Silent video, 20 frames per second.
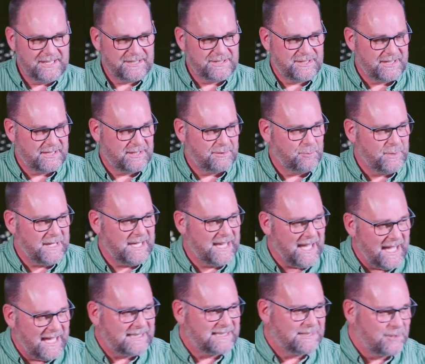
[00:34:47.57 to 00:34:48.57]
is that we
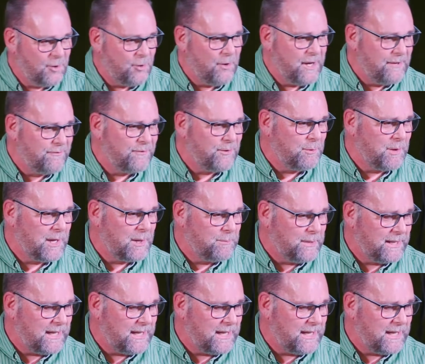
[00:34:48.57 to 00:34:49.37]
can't go everywhere,